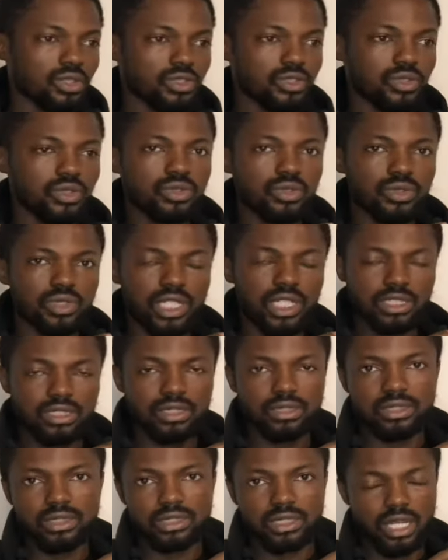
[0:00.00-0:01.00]
You could get
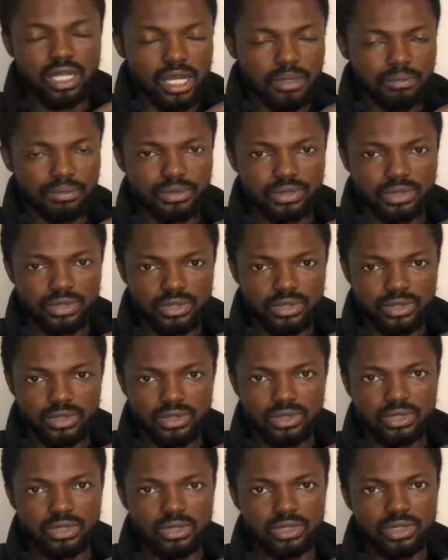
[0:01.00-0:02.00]
it on the Apple
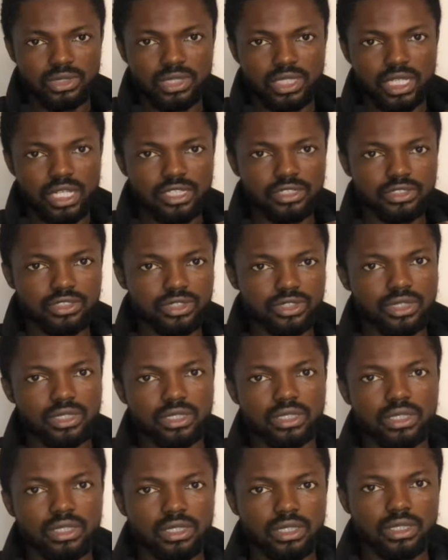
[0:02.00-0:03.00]
Store or the
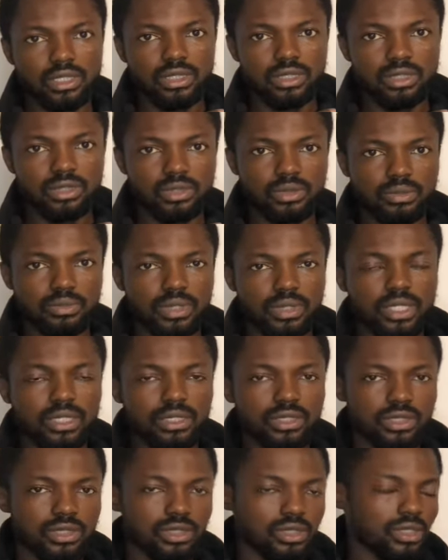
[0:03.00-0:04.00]
Android,
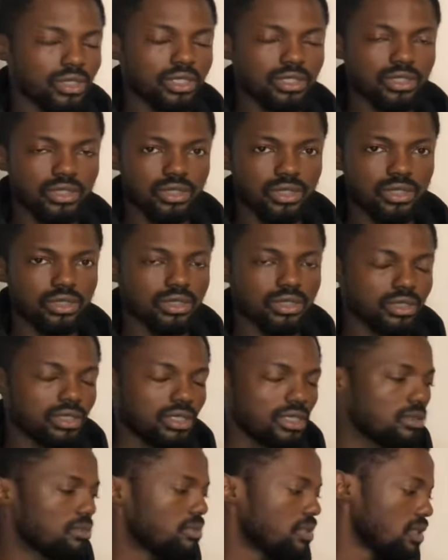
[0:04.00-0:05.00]
Play Store. It's called the
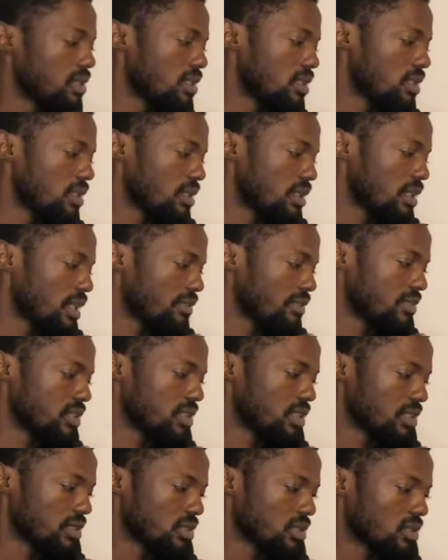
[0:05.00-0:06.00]
DB
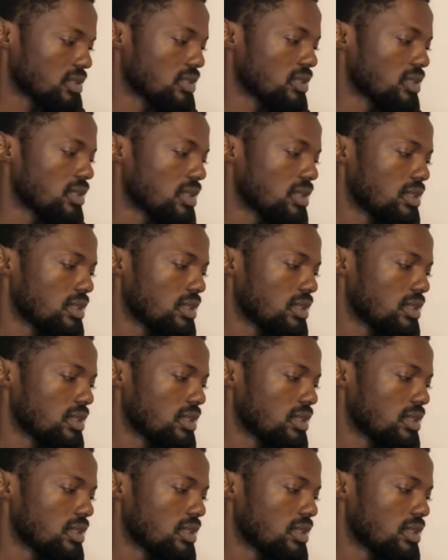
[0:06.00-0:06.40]
Navigator.